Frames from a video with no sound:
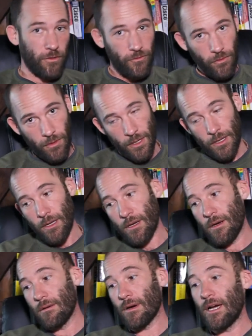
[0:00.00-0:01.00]
for it, you
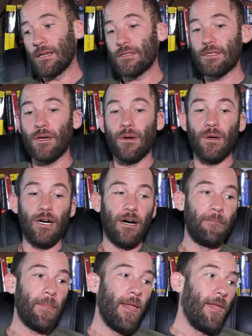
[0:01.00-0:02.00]
know, right? So,
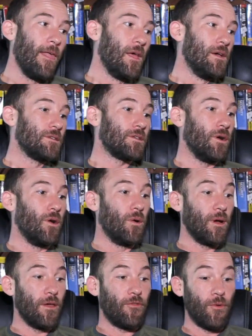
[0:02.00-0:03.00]
uh,
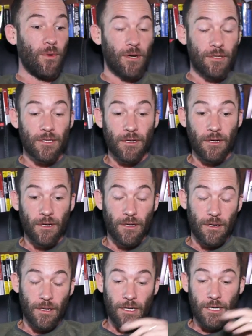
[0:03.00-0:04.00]
so if you want to
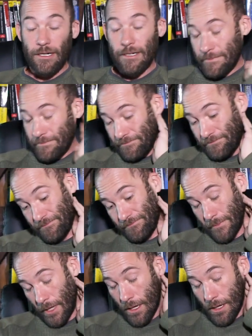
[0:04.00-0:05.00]
turn, um,
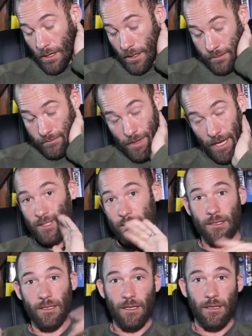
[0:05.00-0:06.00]
um,
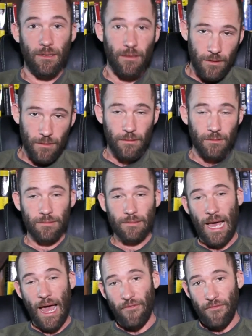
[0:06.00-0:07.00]
basically, you know,
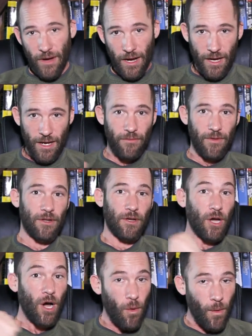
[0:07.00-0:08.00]
Cat5 into
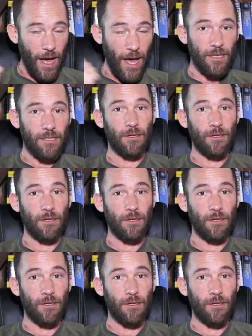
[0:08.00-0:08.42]
coax,